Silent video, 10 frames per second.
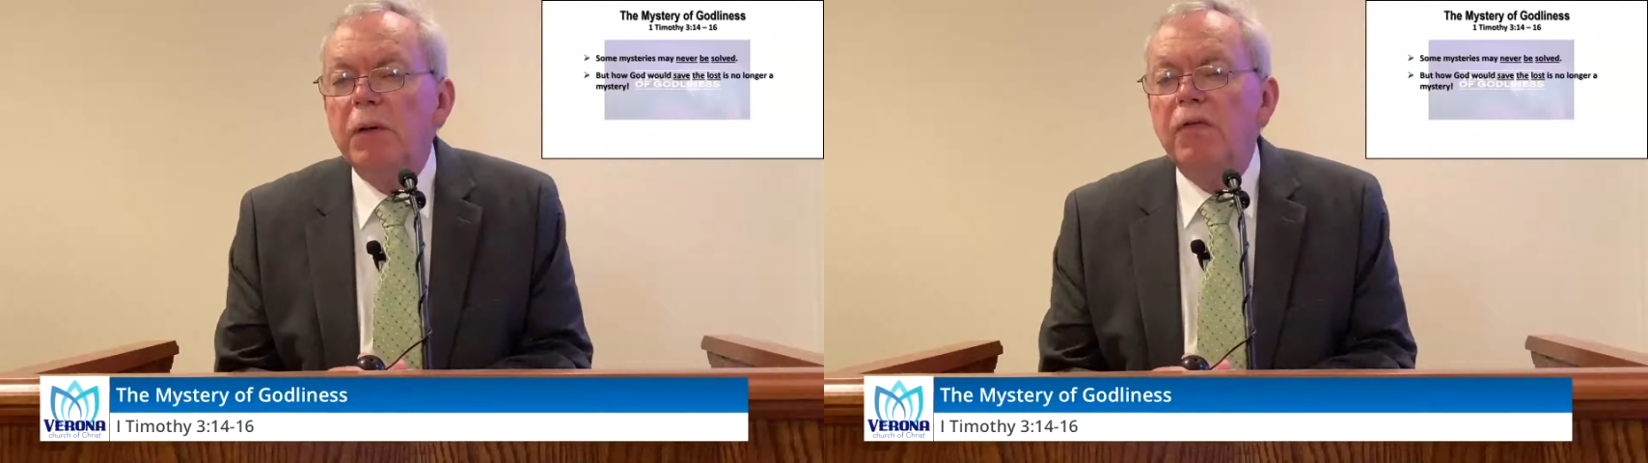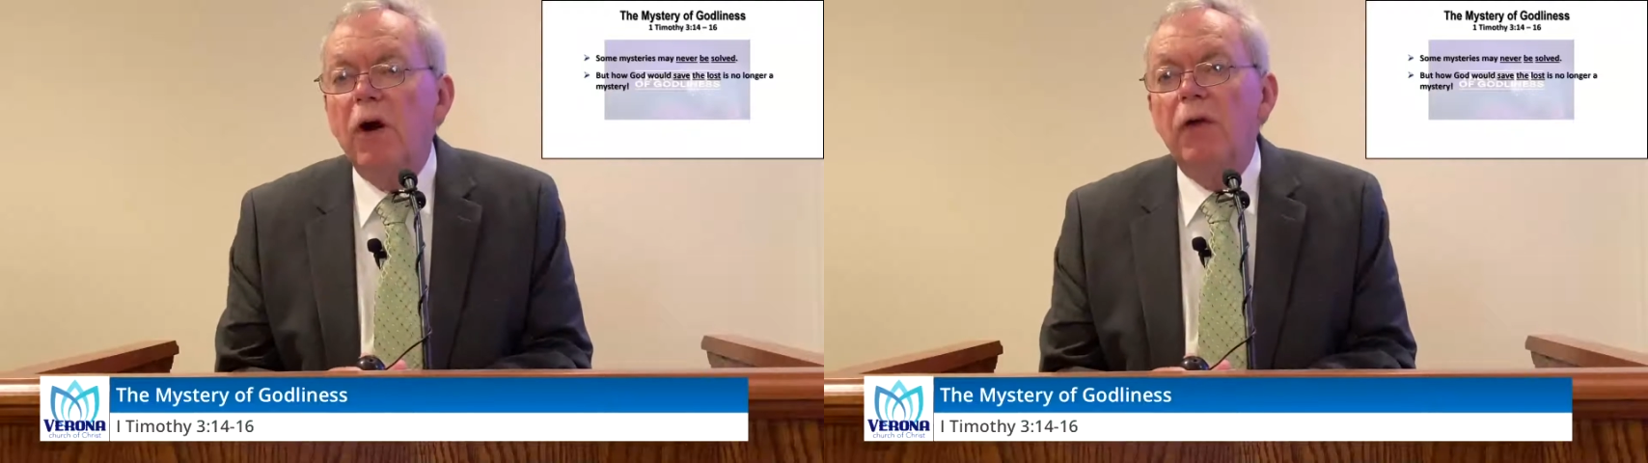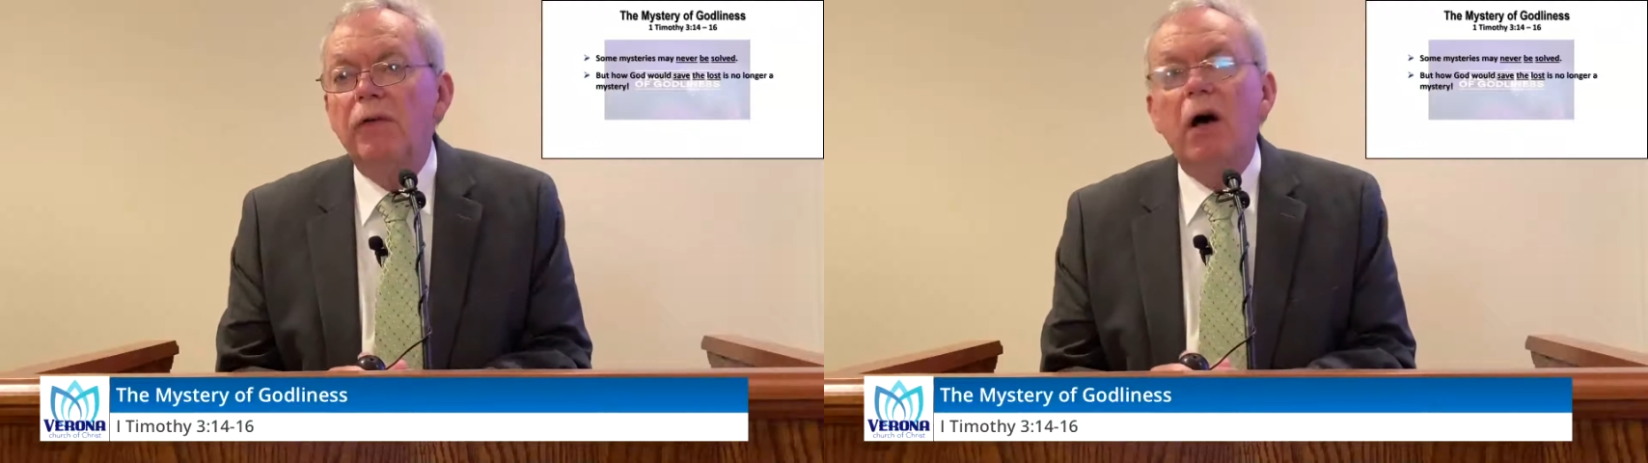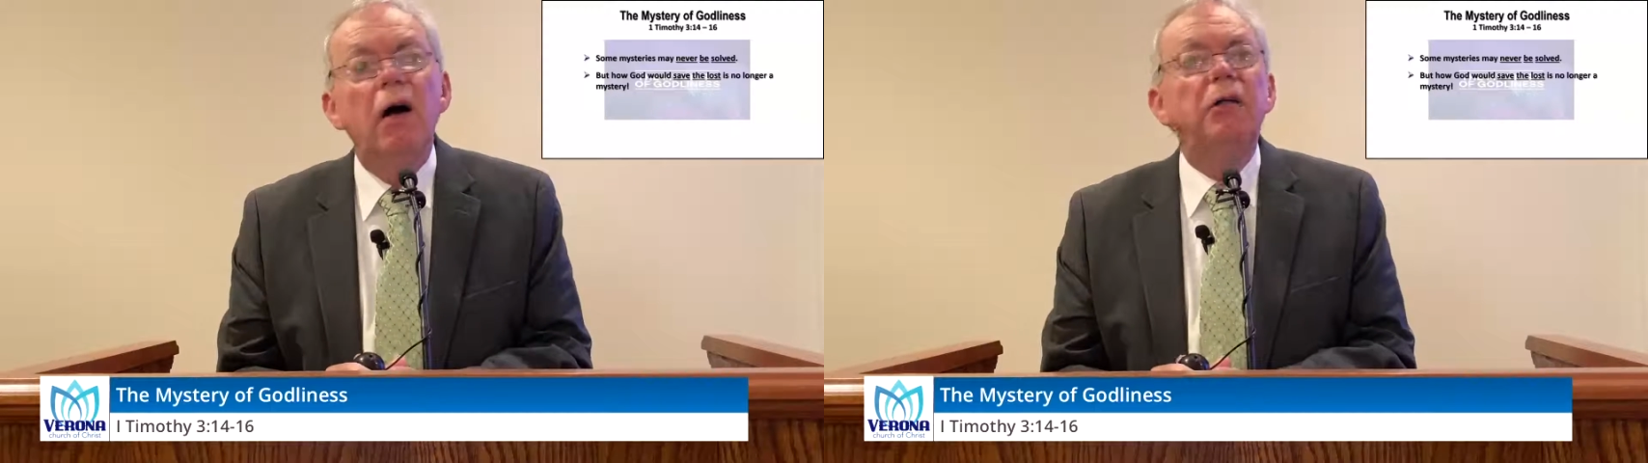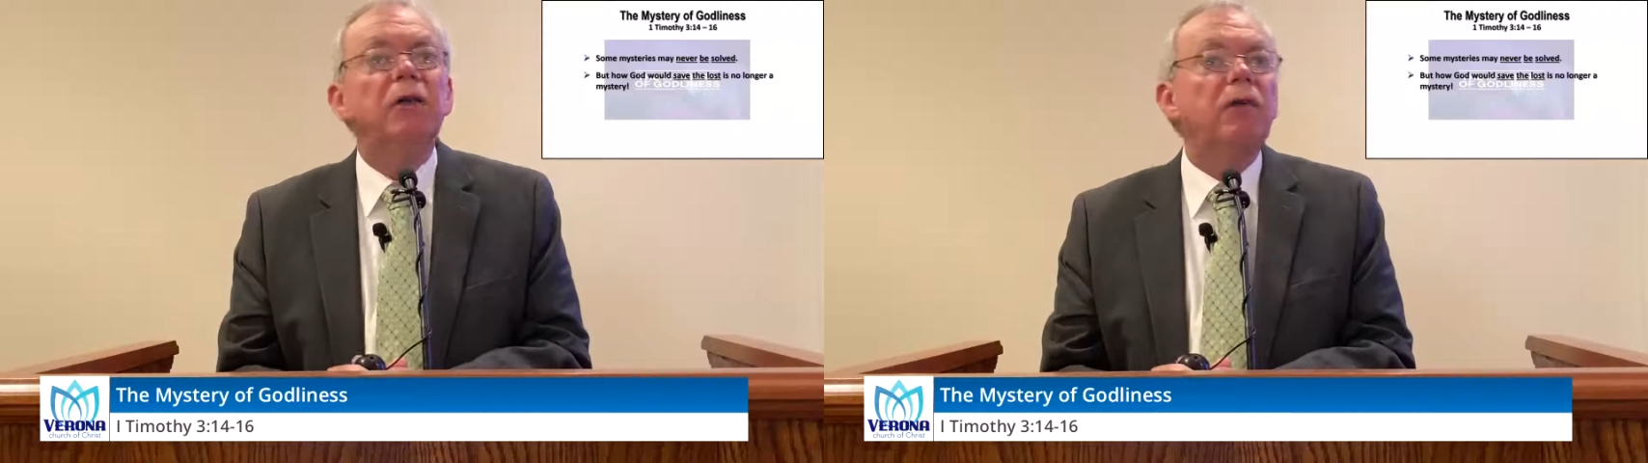But there are
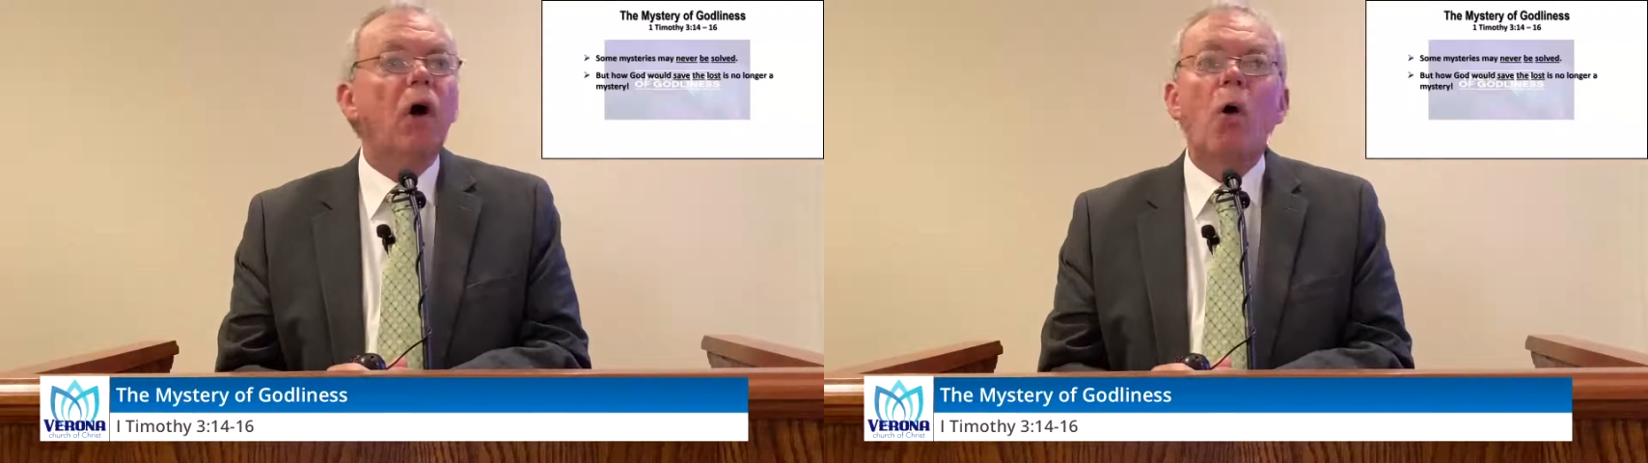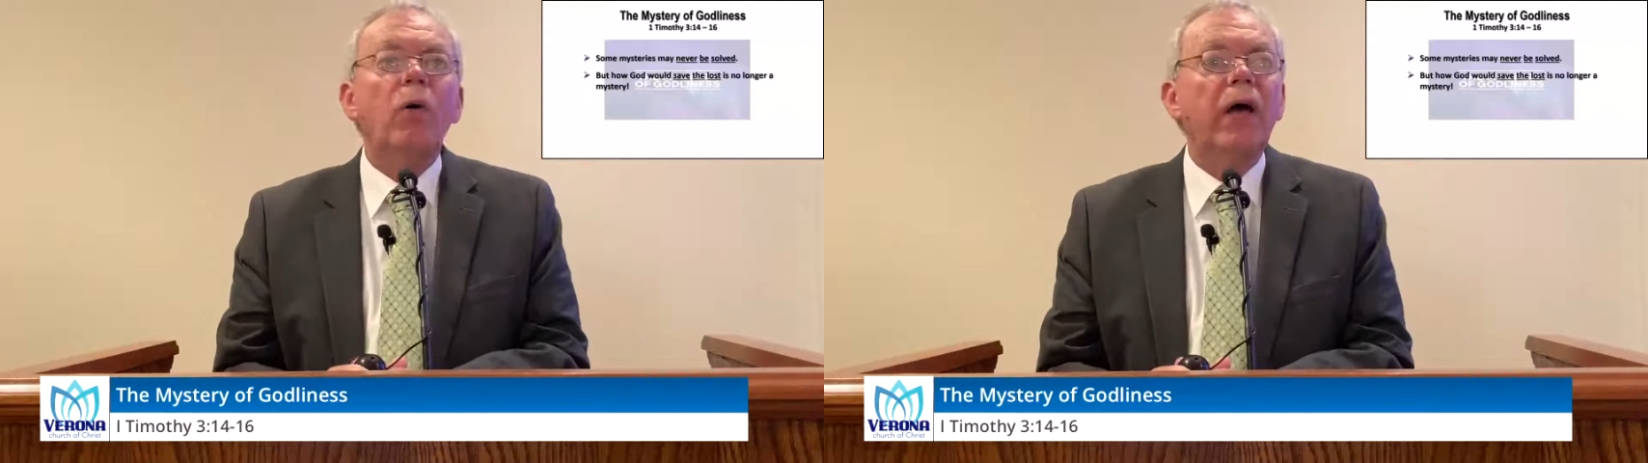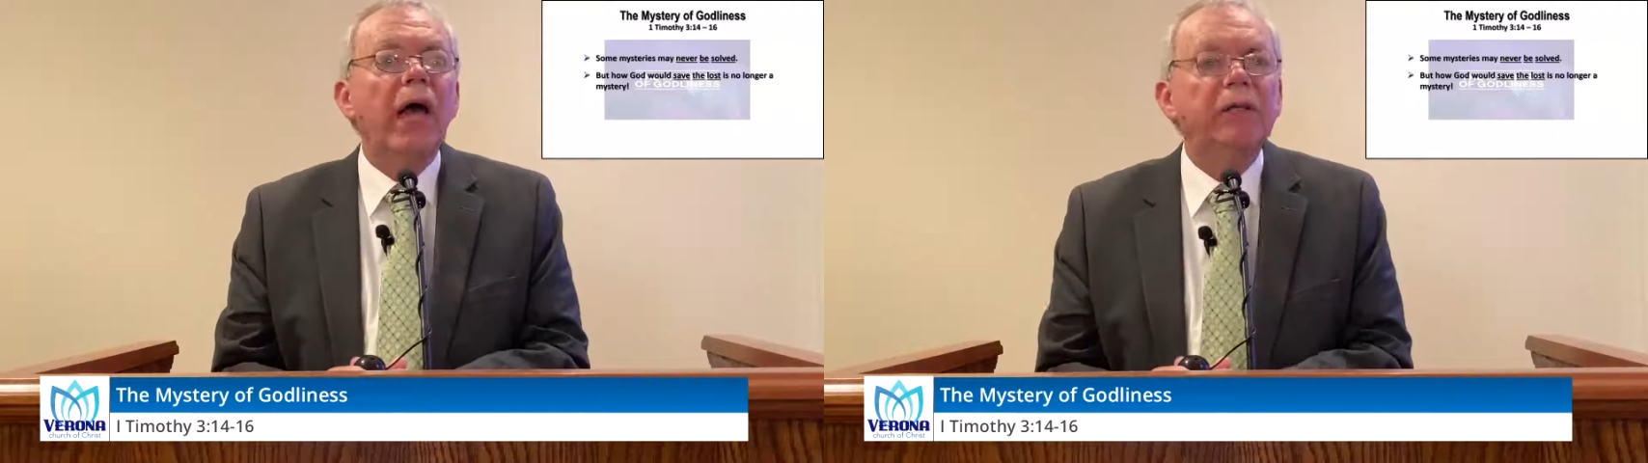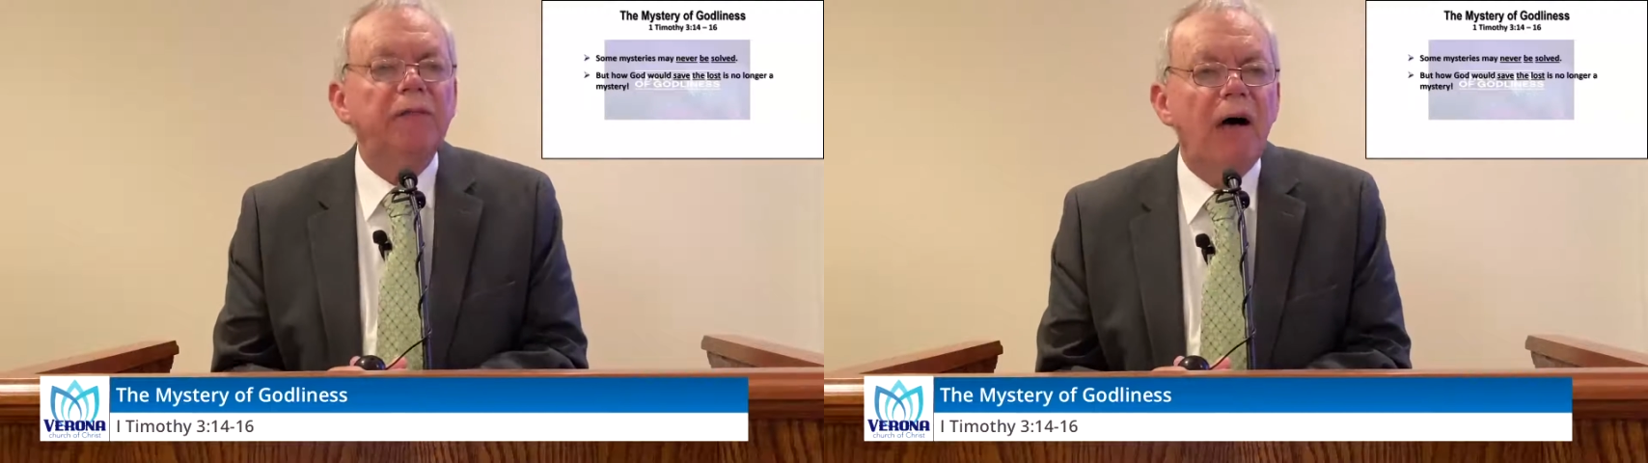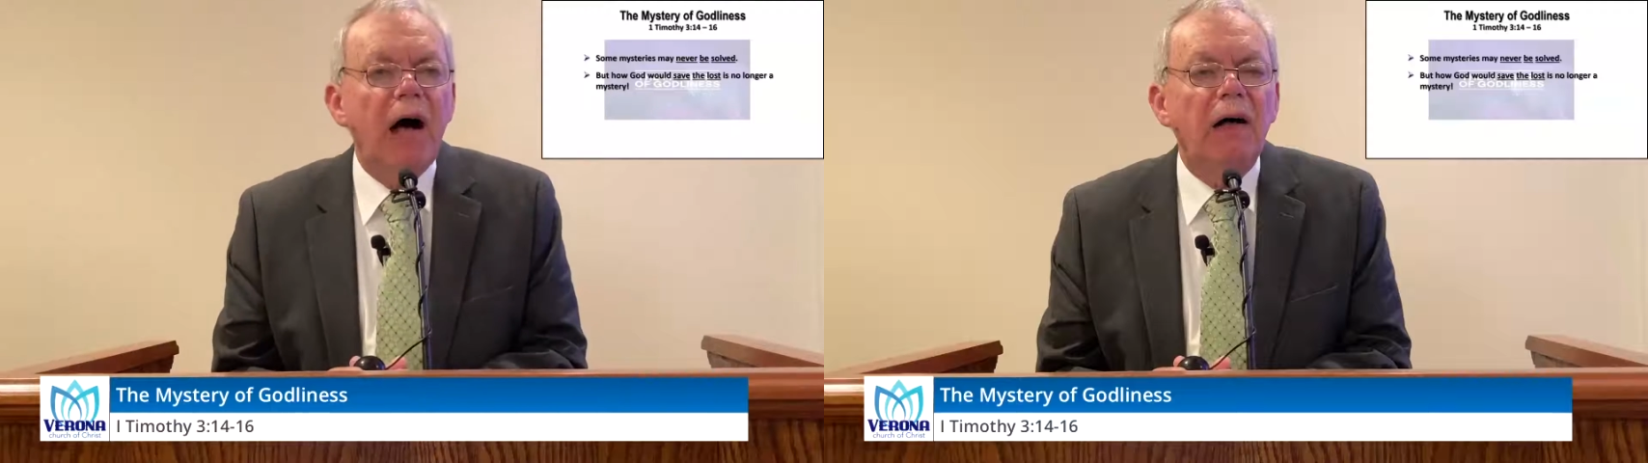tons of cold case
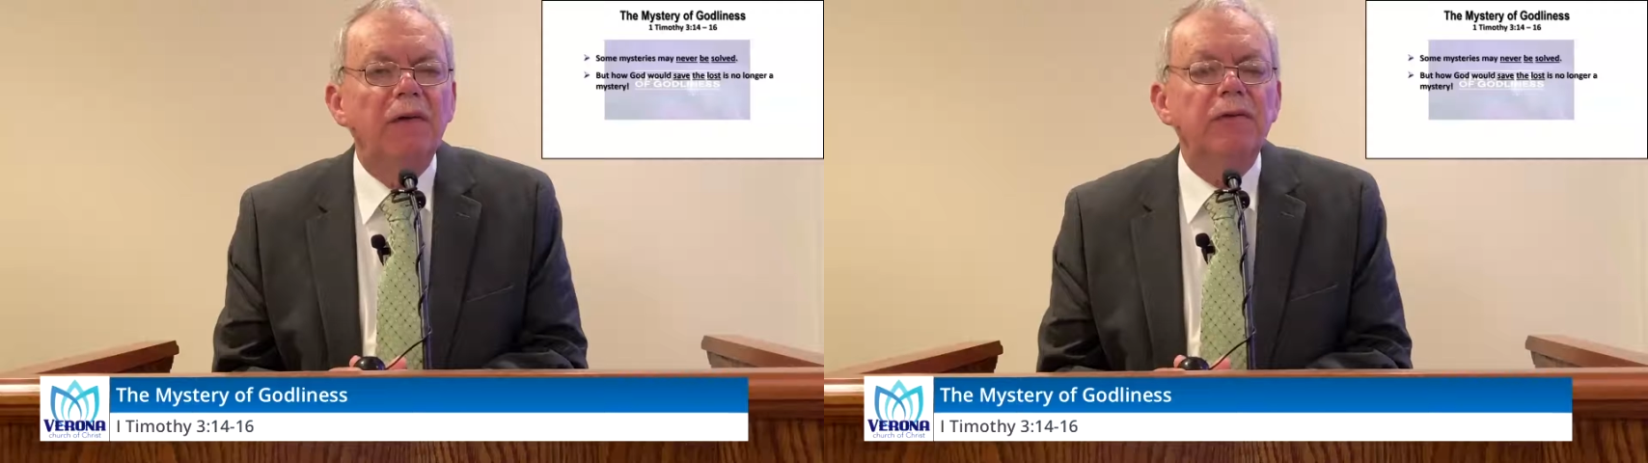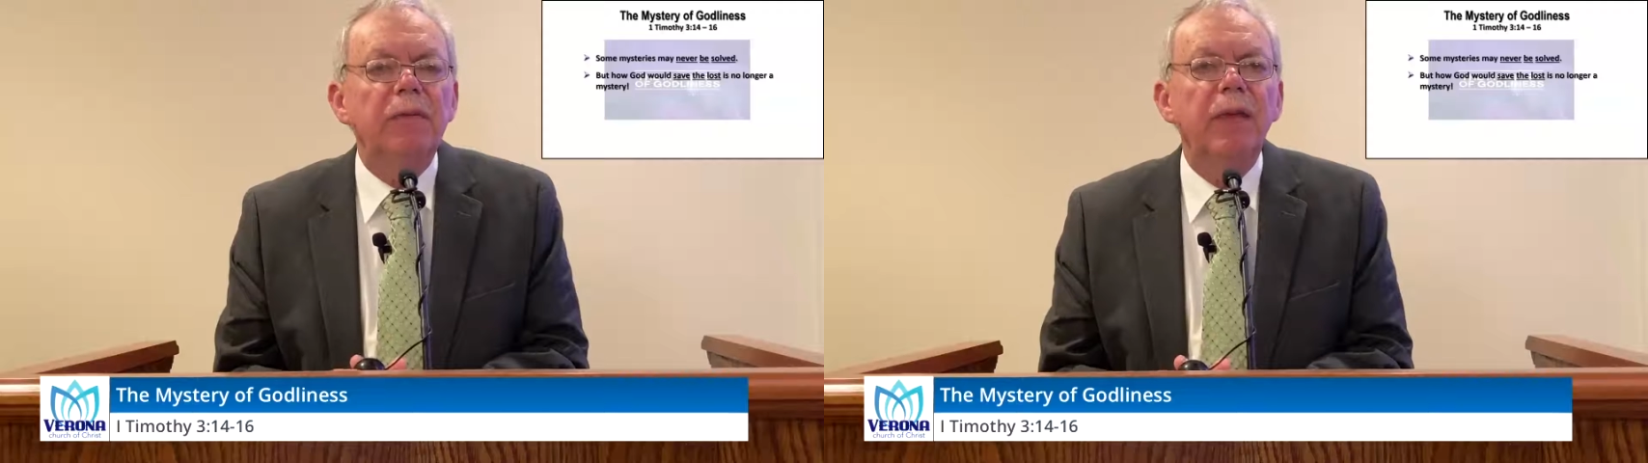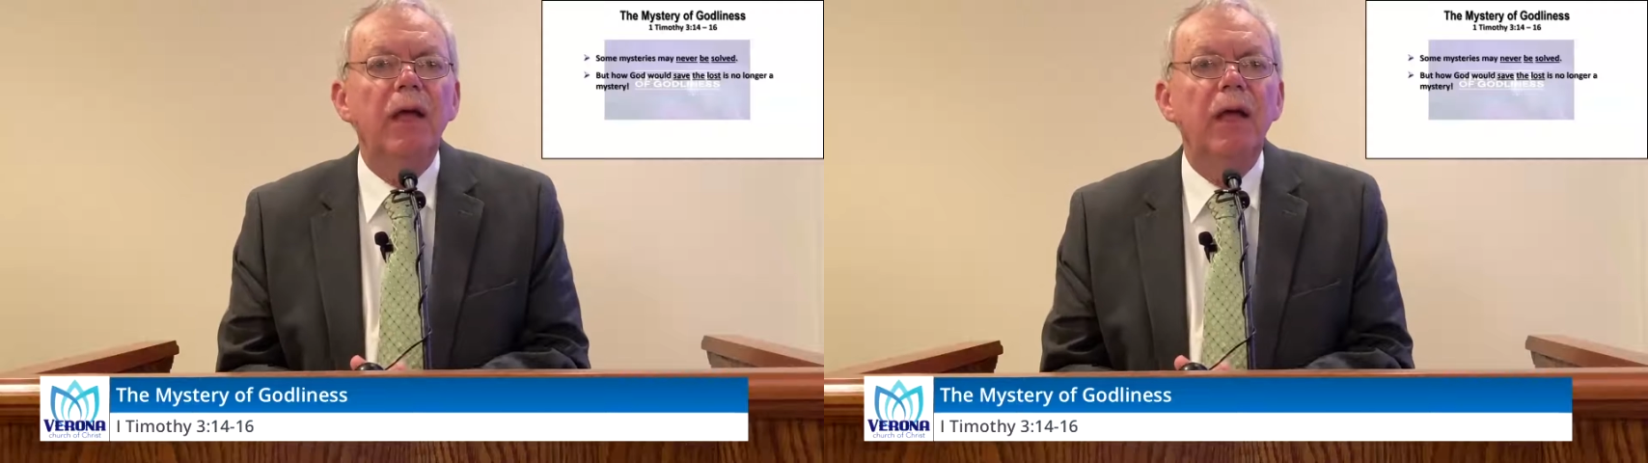files